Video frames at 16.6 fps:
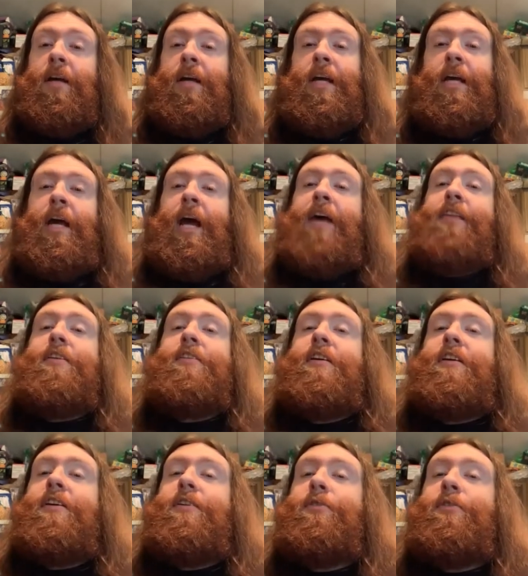Mm-hmm. And this
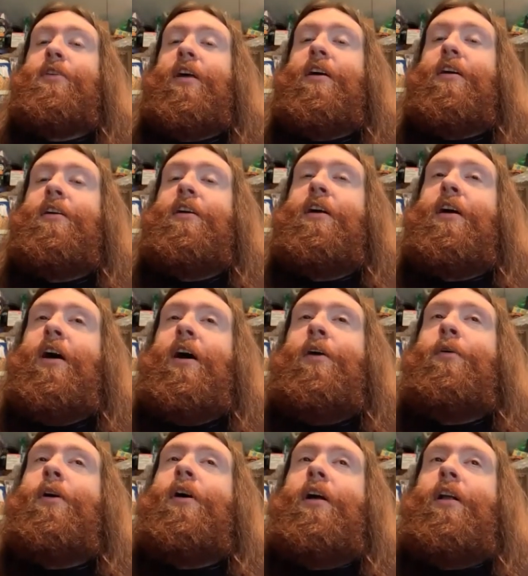kid was like,
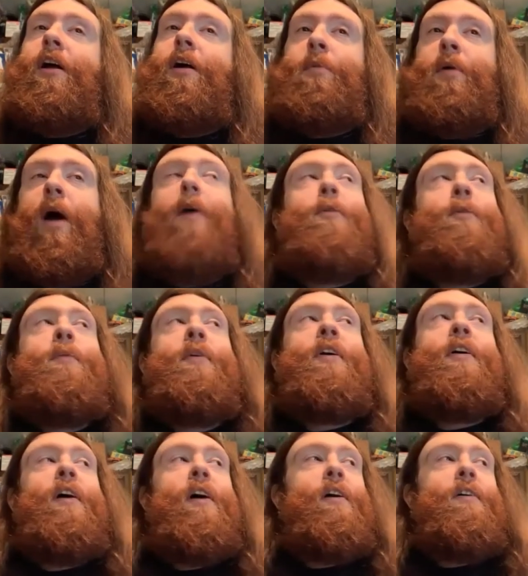"Well, I'll
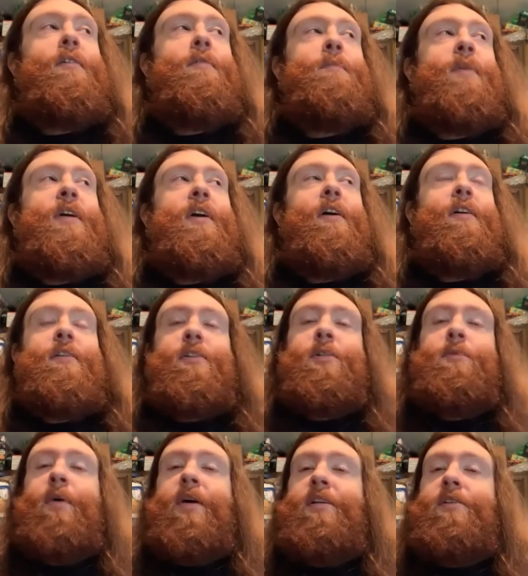probably on, be on a
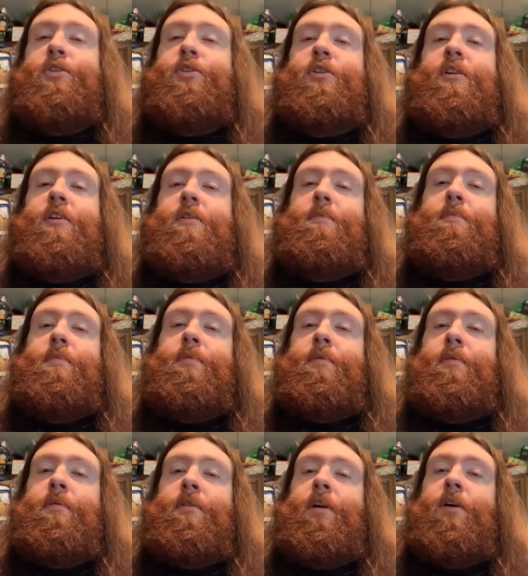spaceship
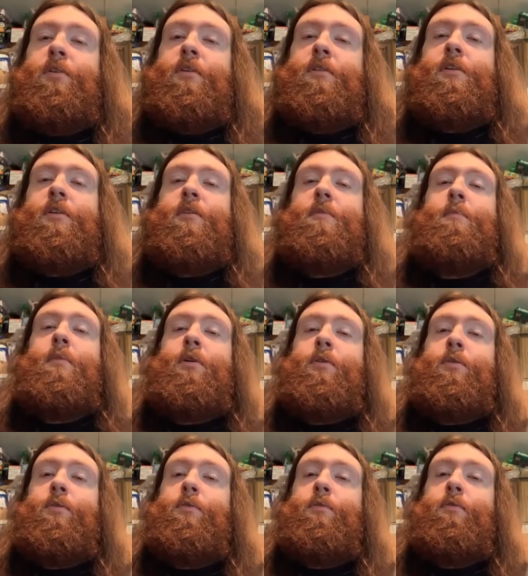going to the
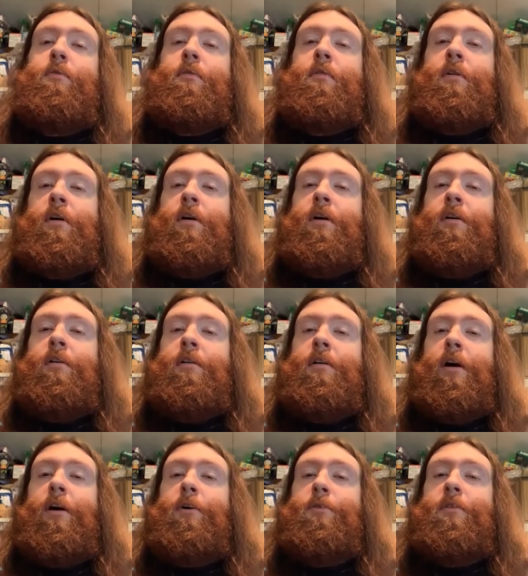moon,
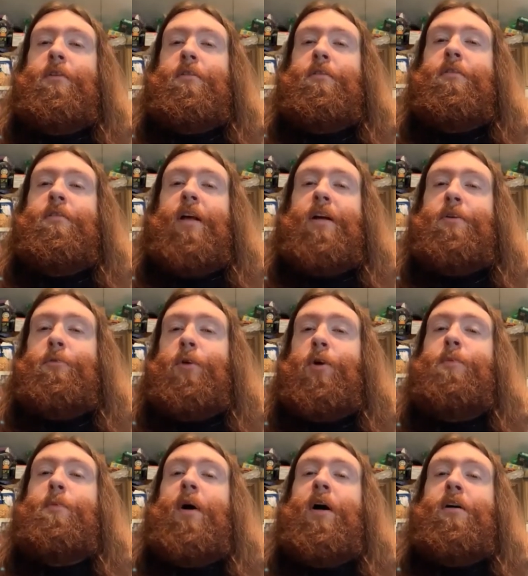holding like
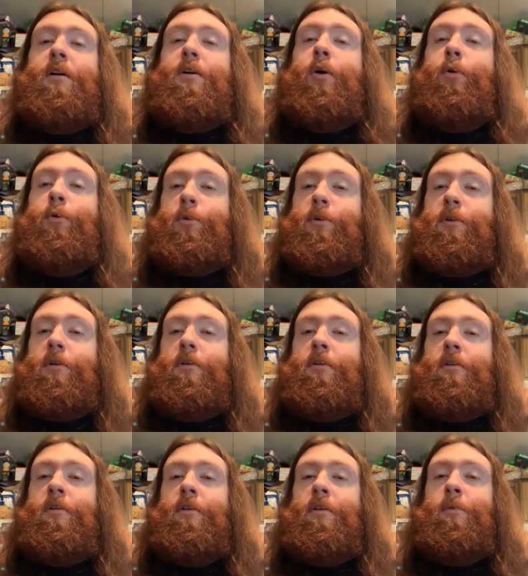robot court,
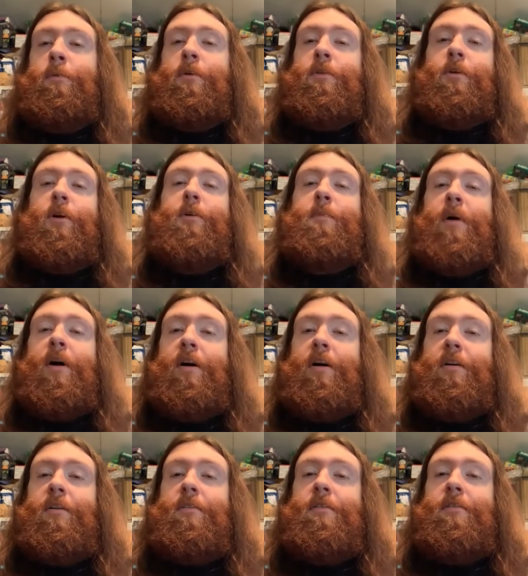with
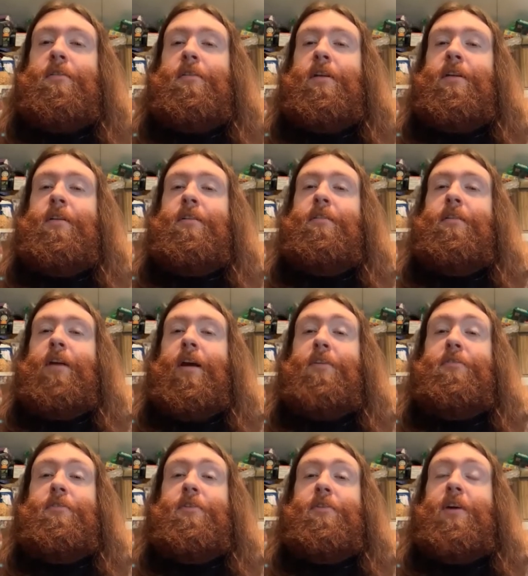robots. And
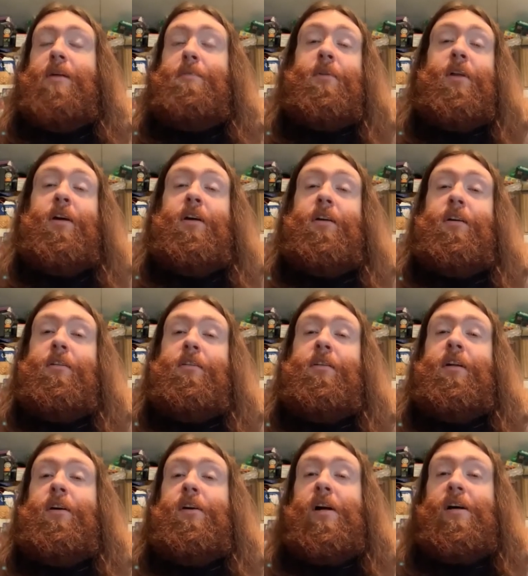after I'm done, you
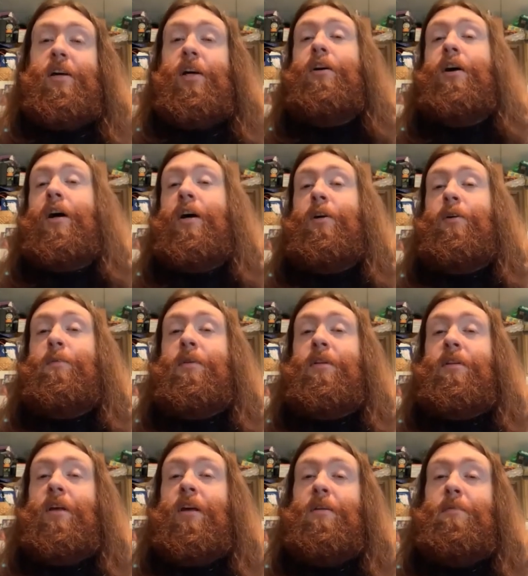know, I'll go home and
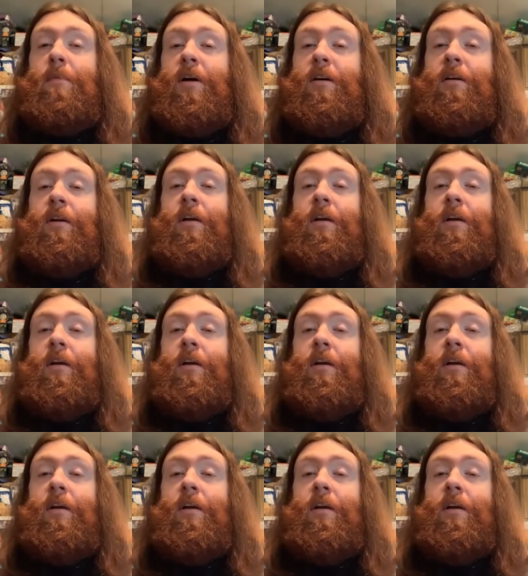take my